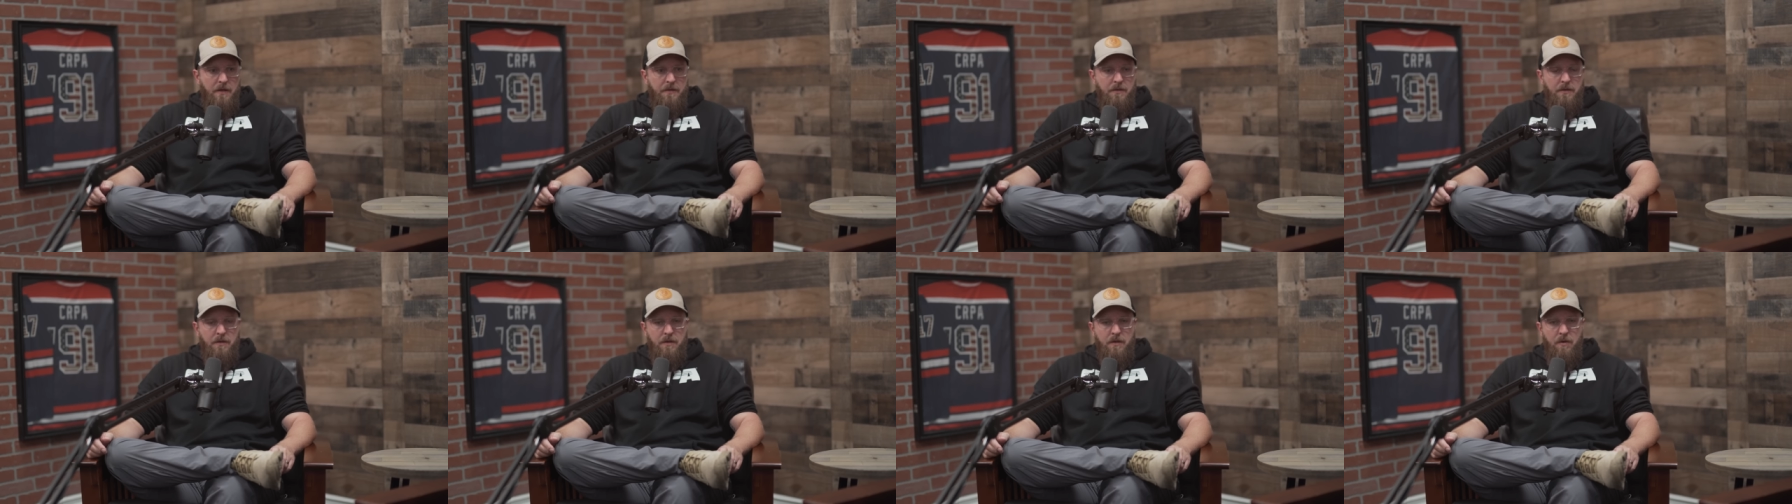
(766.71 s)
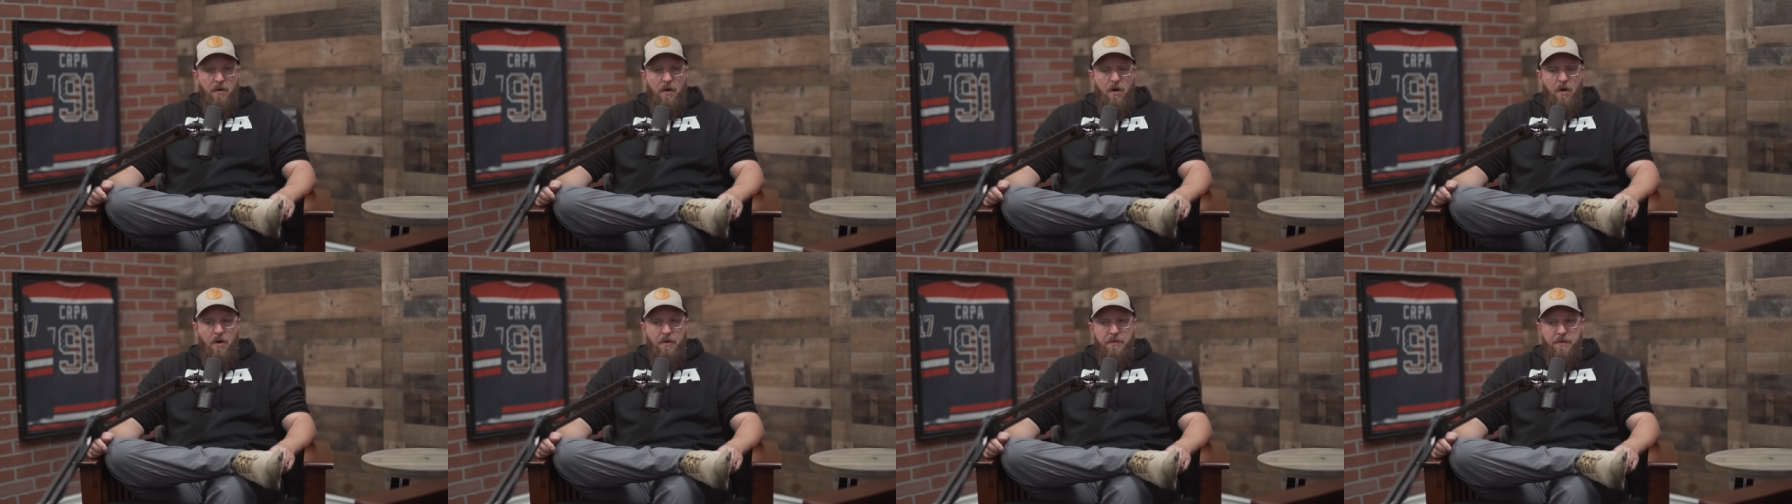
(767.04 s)
you know
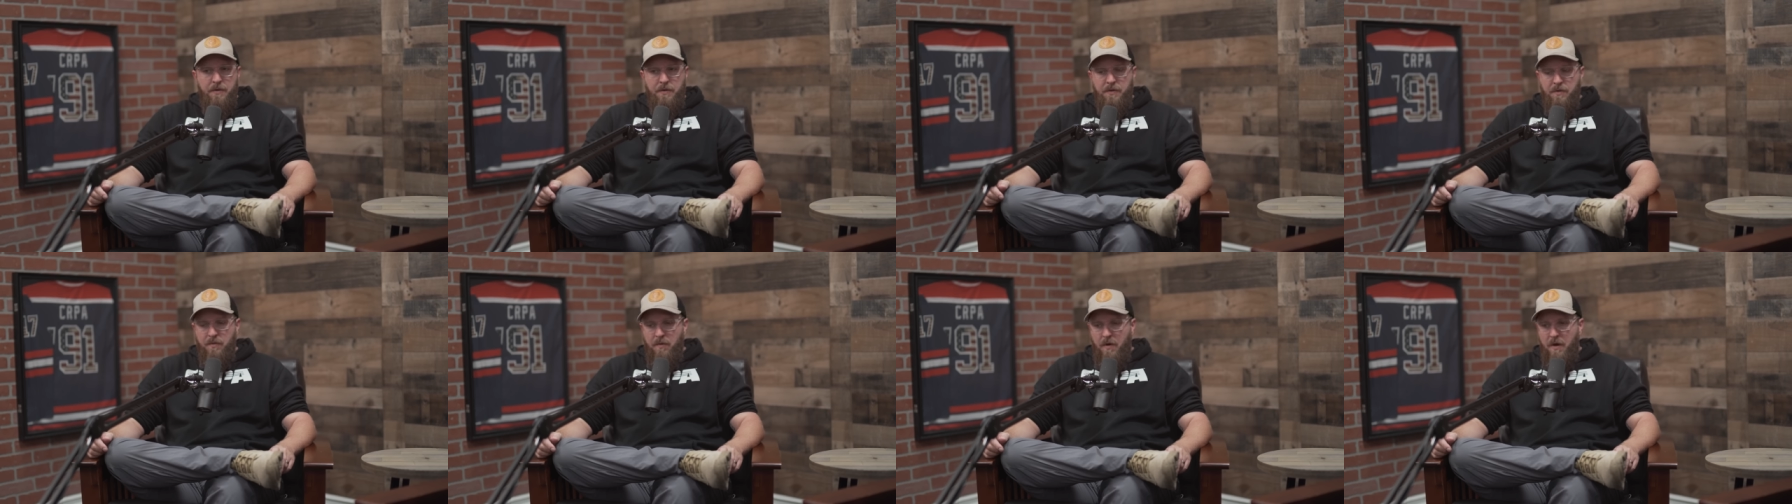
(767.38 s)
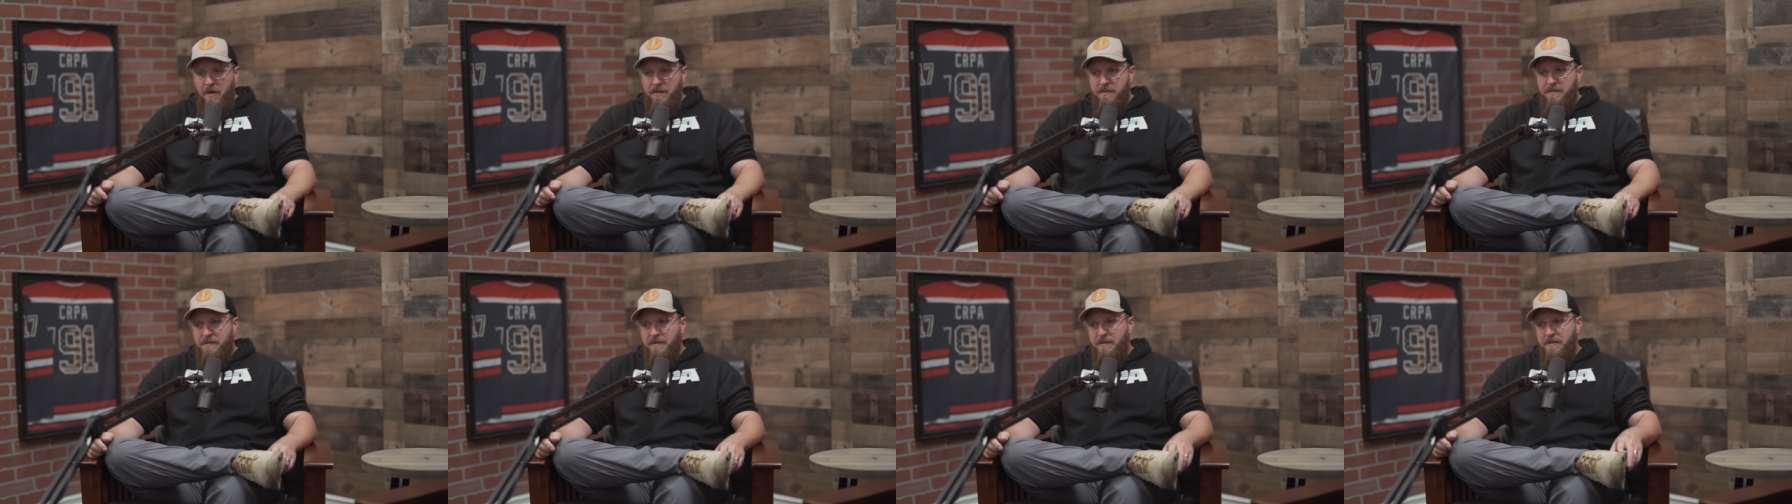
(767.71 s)
all the
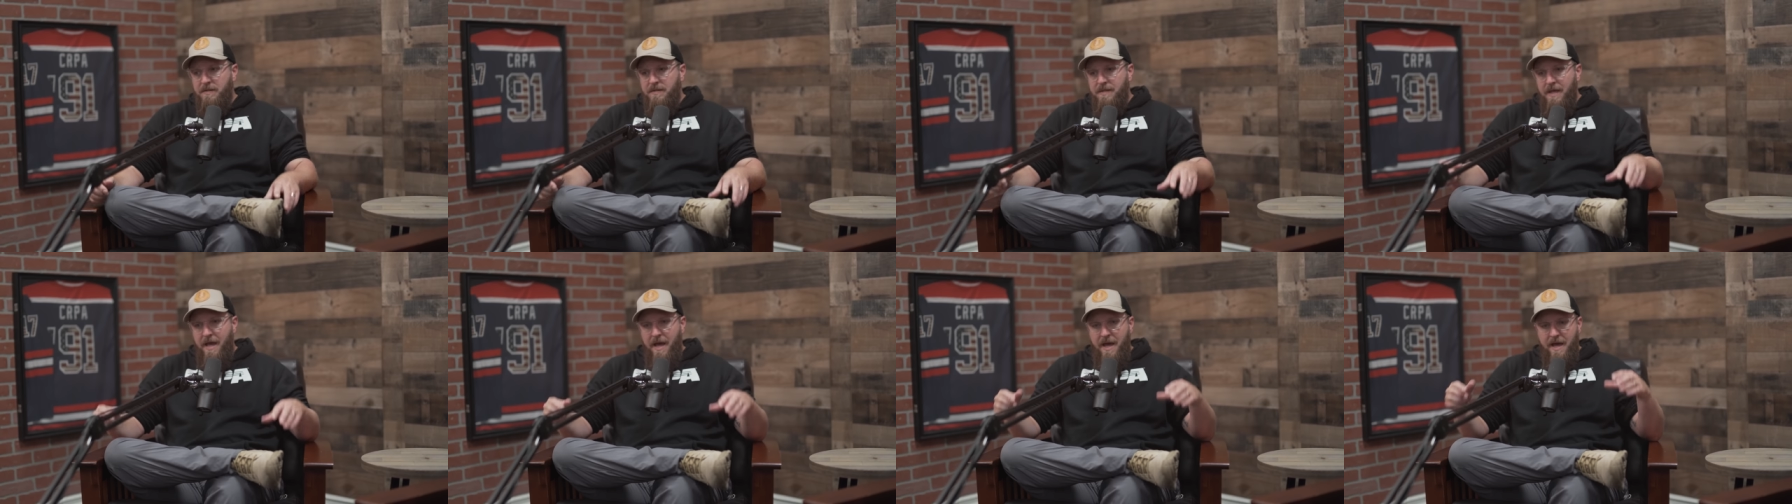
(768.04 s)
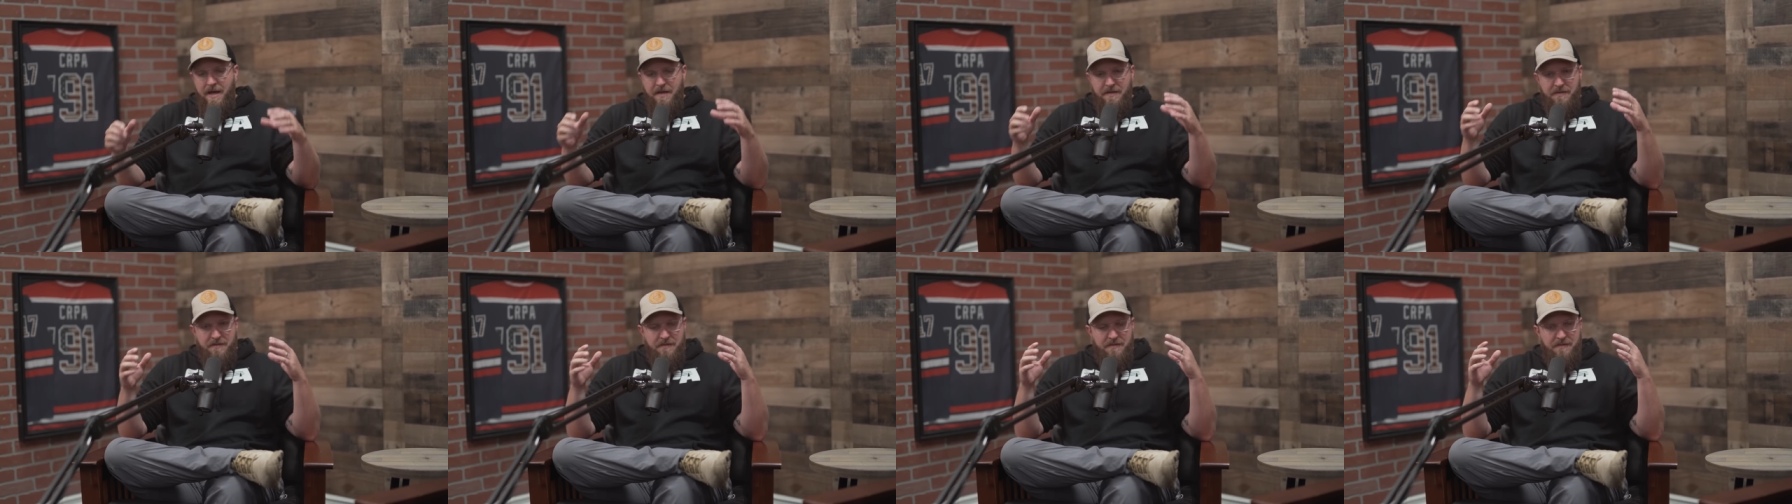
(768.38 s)
nuances
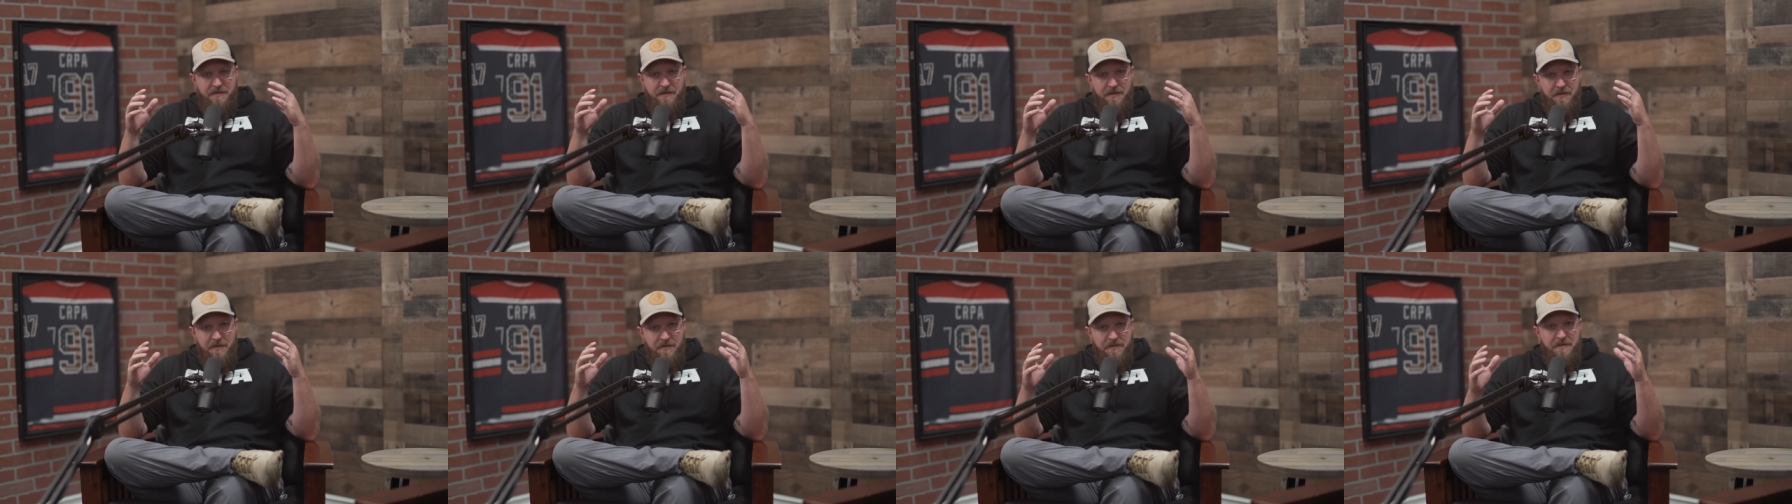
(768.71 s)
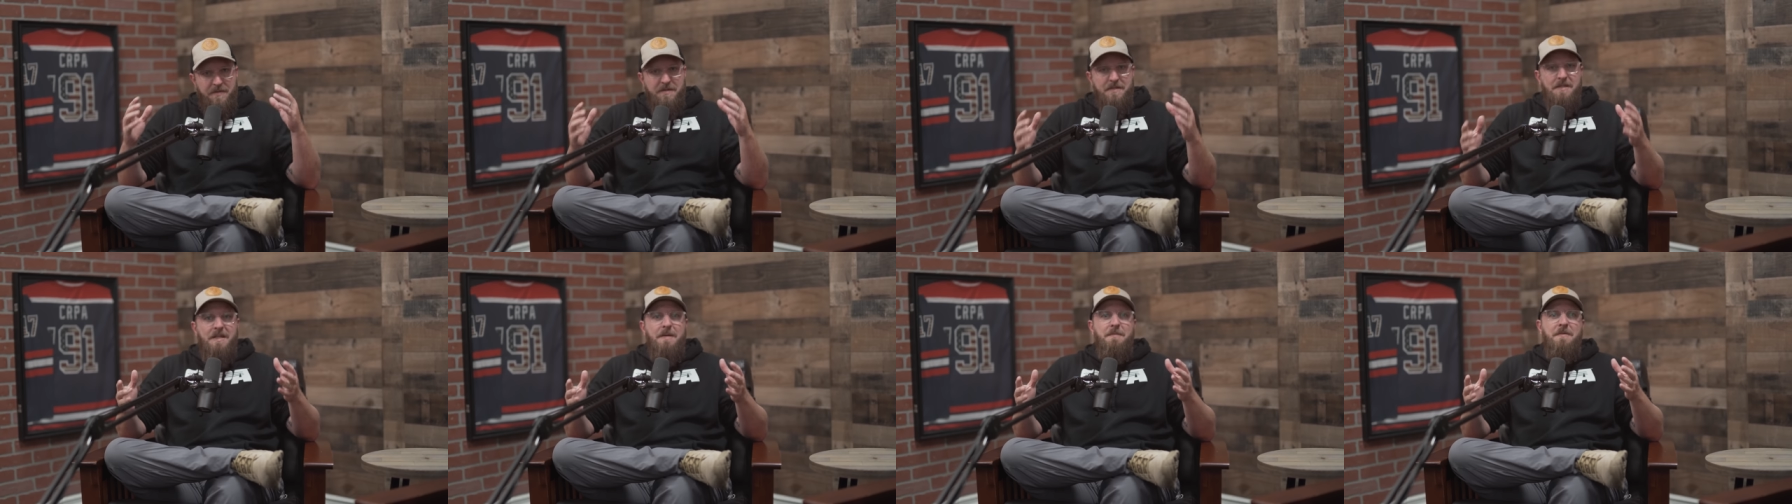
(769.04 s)
as you know the
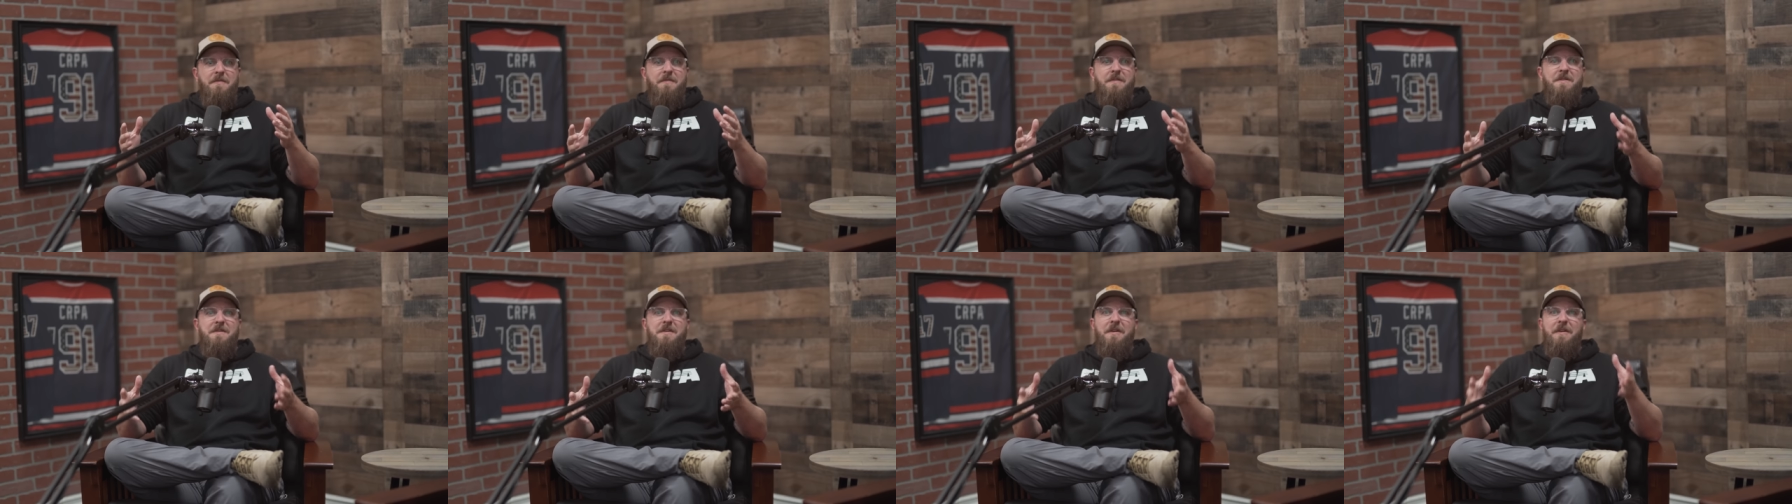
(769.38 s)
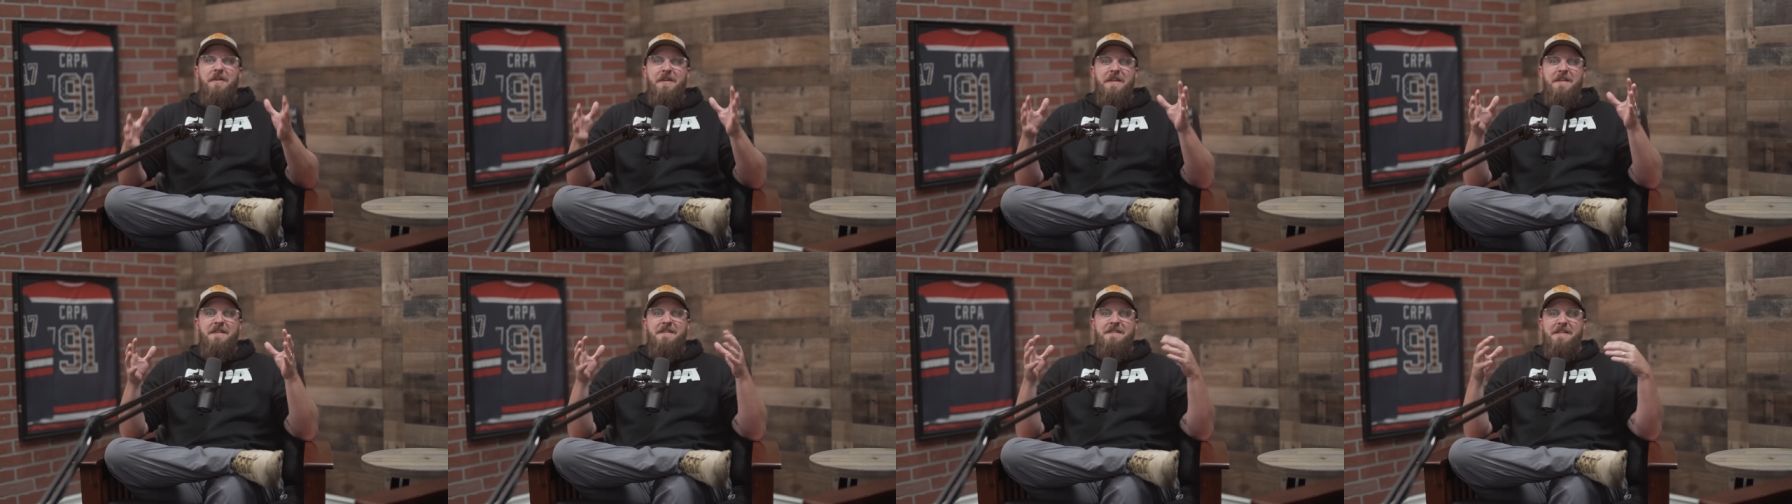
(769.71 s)
team of
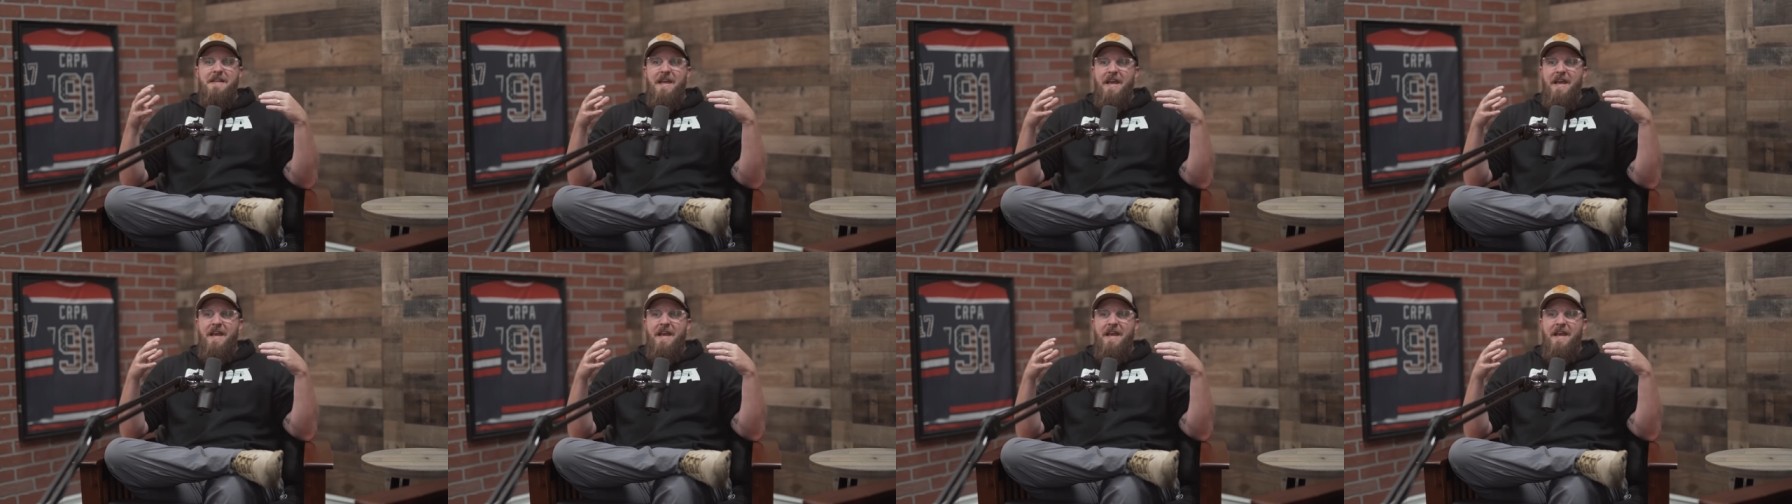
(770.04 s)
attorneys,